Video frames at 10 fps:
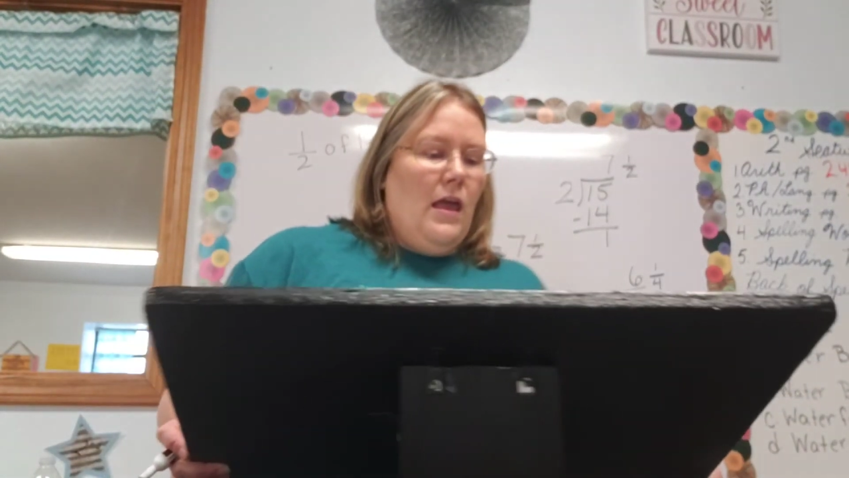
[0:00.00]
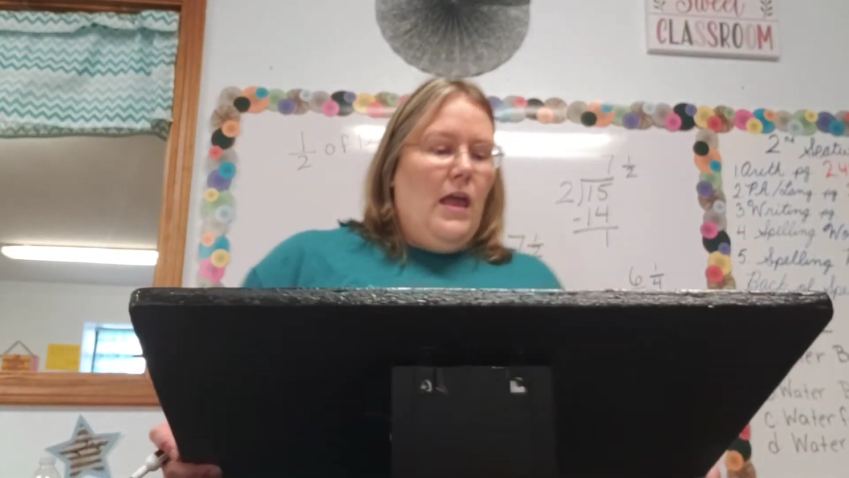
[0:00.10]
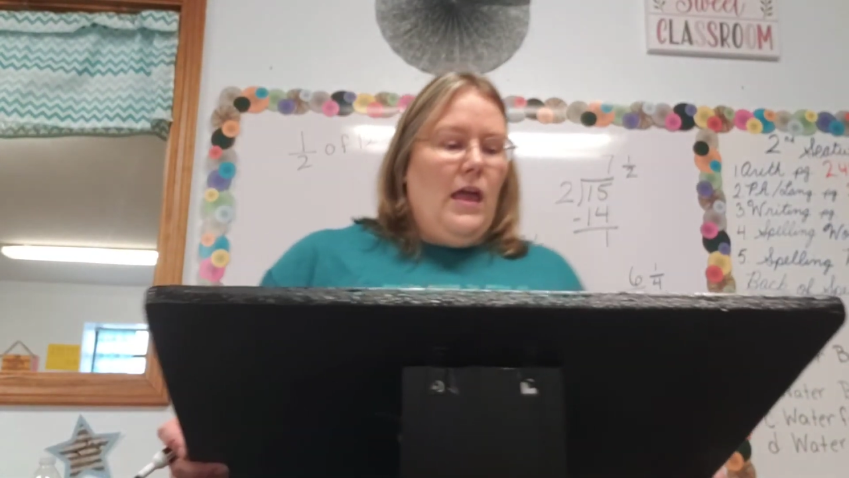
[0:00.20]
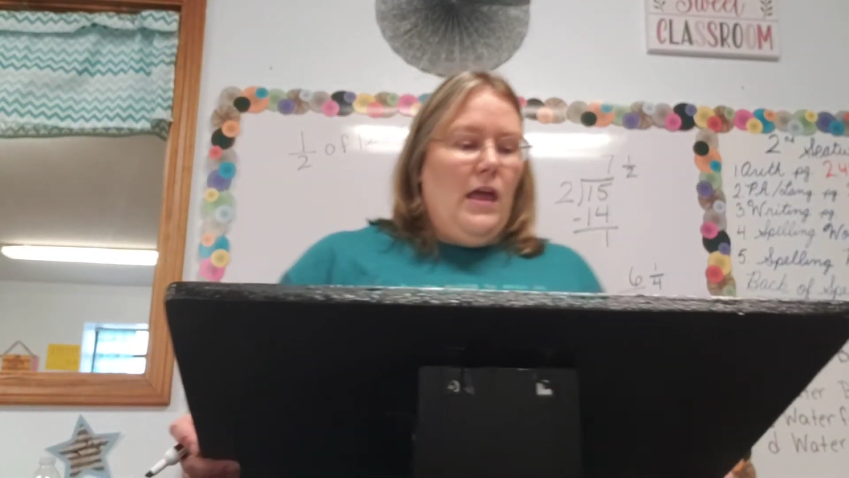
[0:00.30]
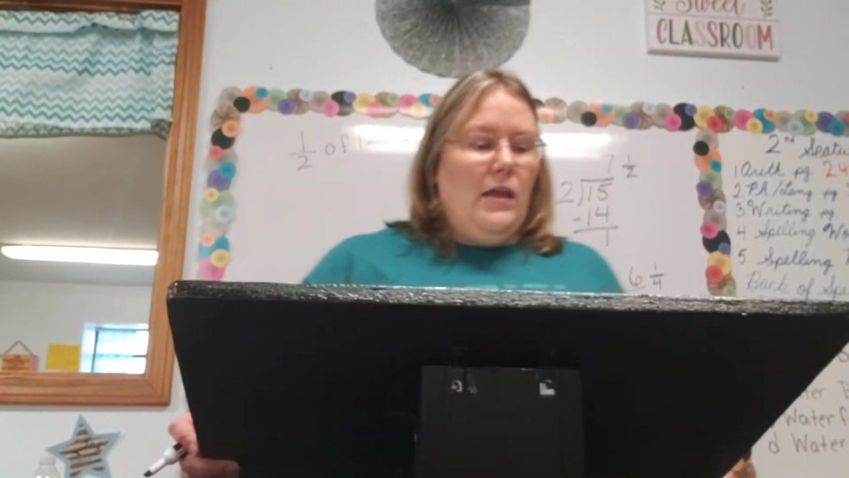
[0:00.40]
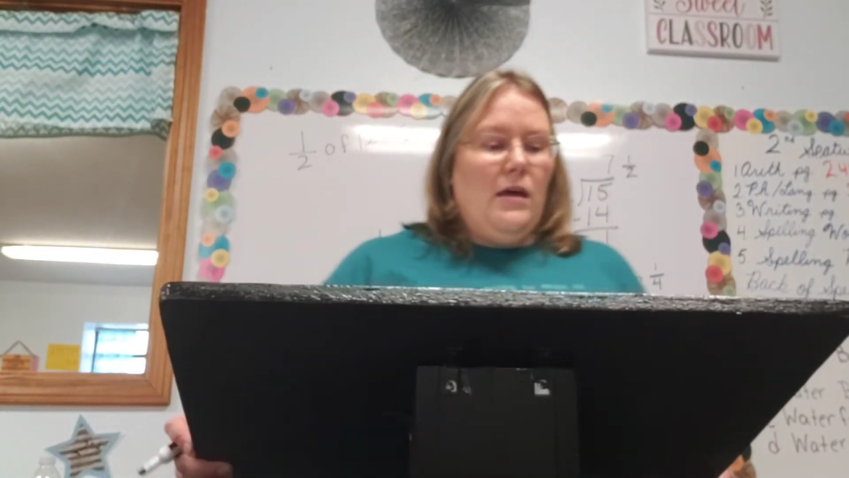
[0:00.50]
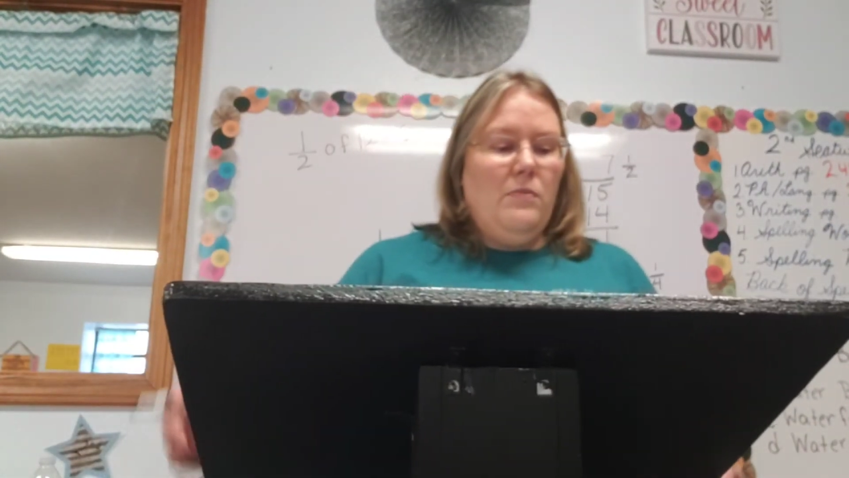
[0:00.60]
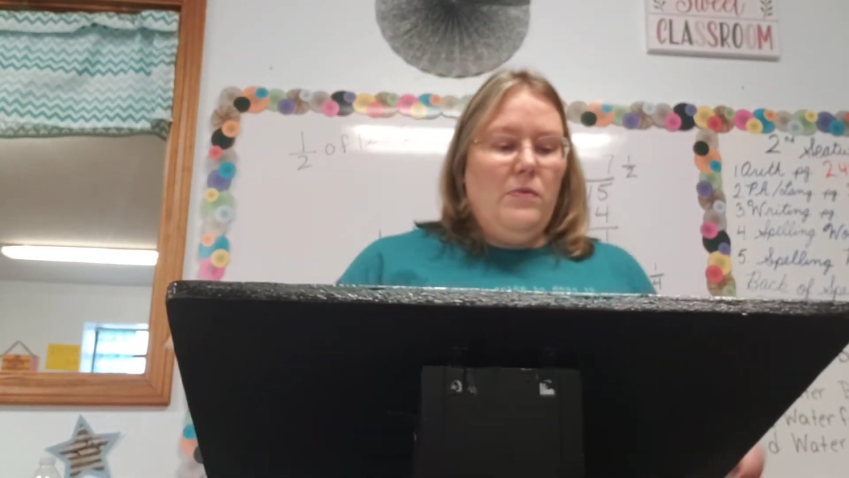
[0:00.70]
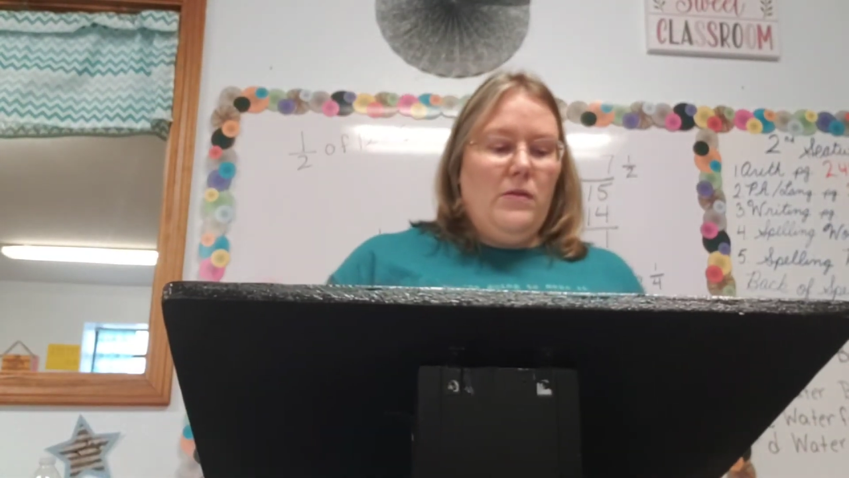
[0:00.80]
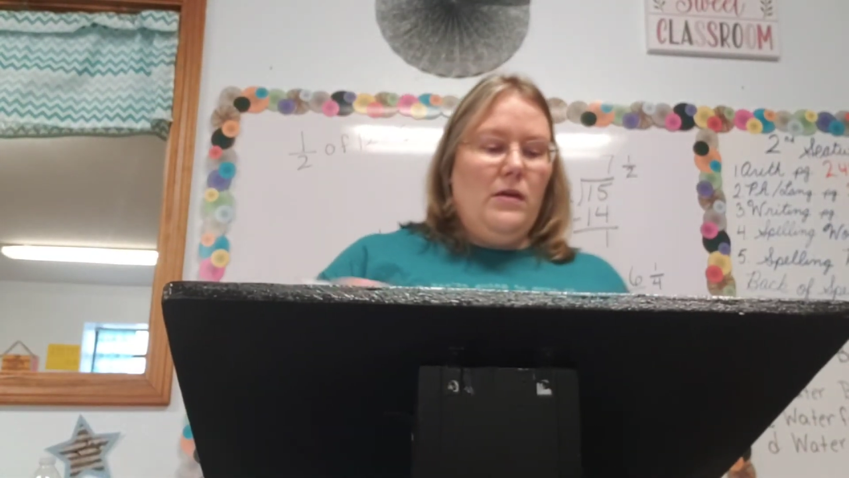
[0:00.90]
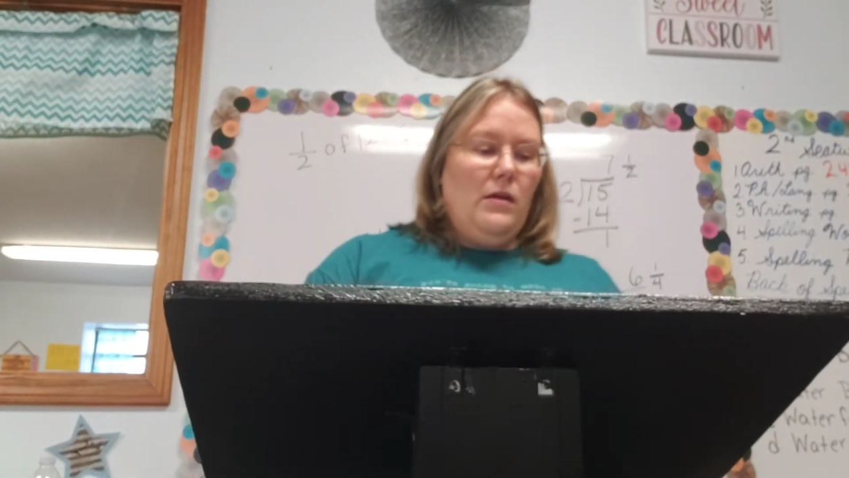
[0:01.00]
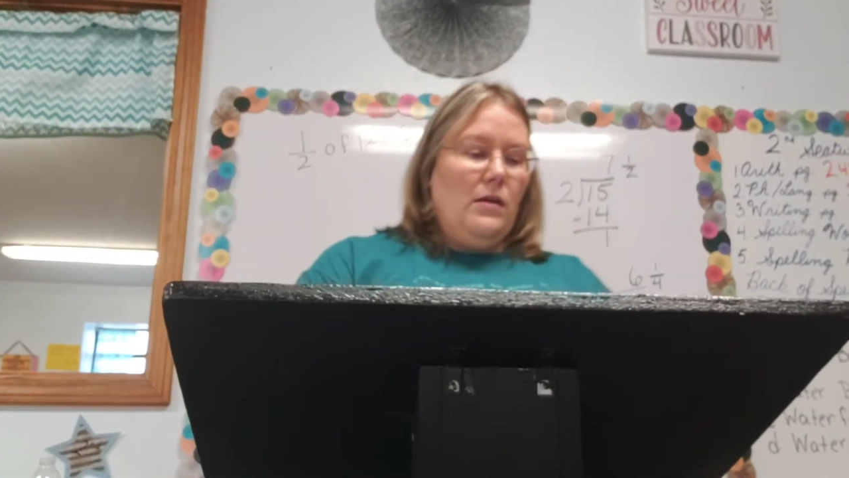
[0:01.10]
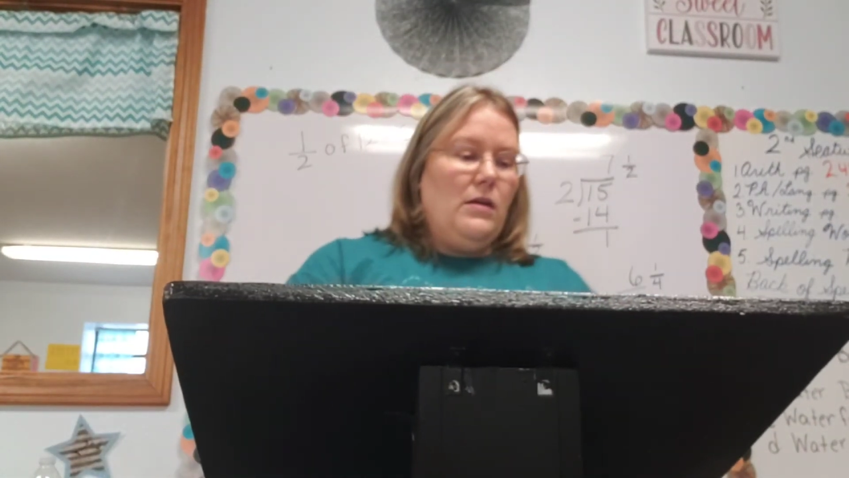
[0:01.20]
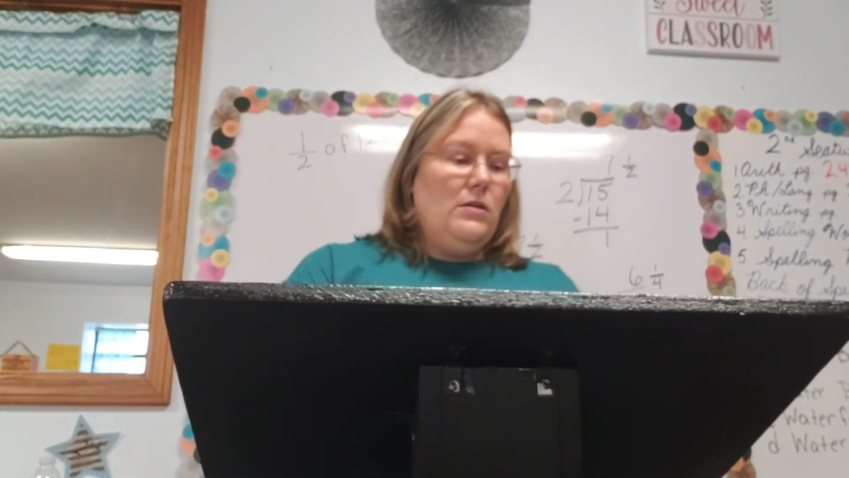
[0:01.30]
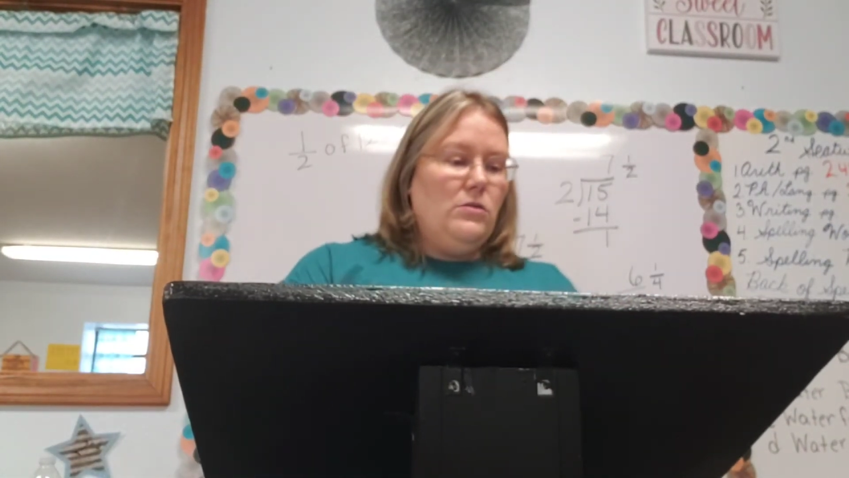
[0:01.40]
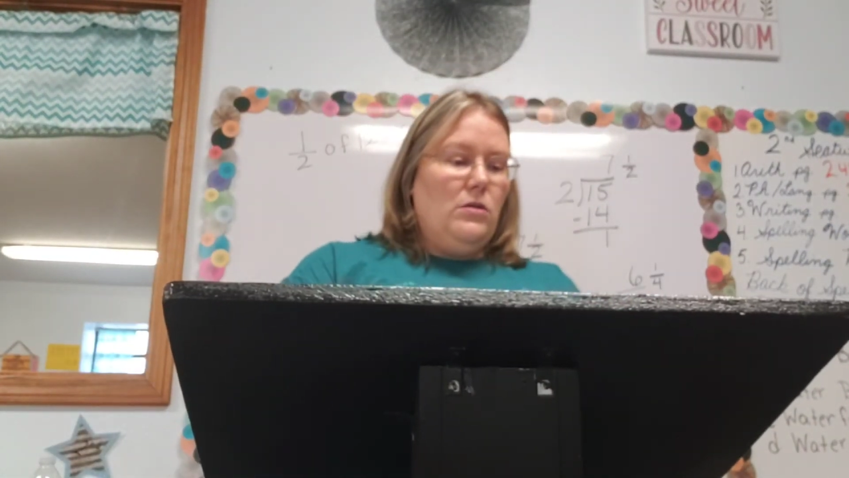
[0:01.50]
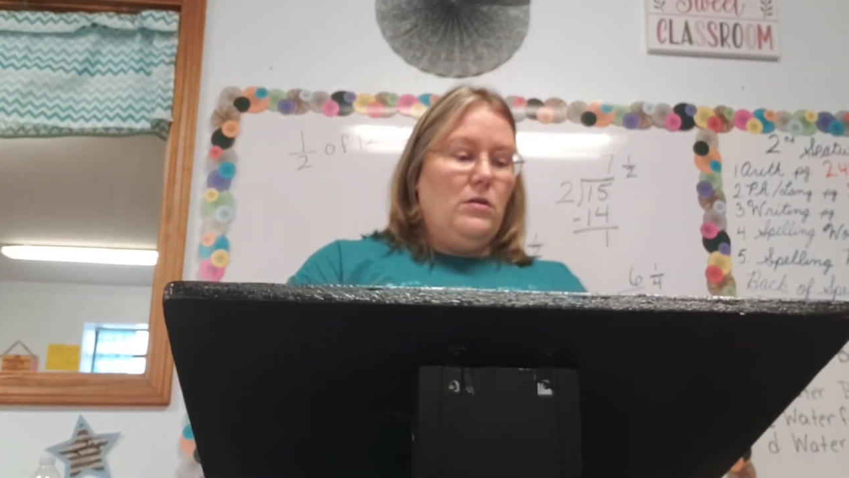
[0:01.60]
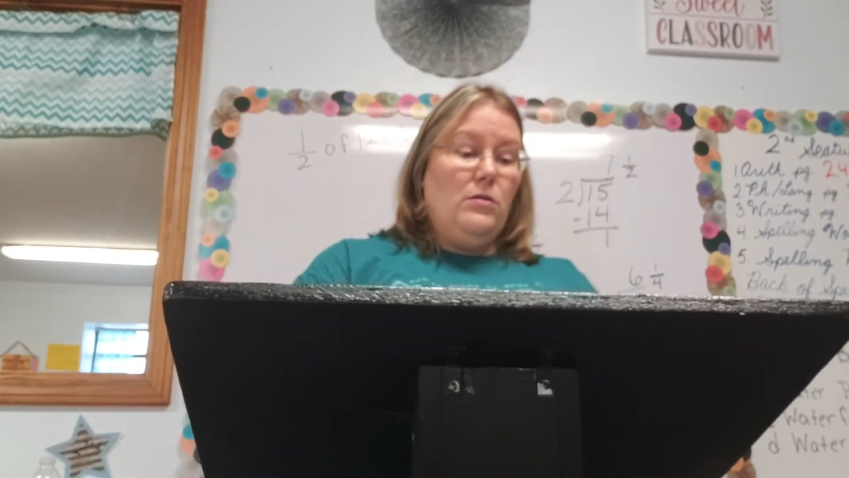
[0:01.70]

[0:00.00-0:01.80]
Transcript: And up in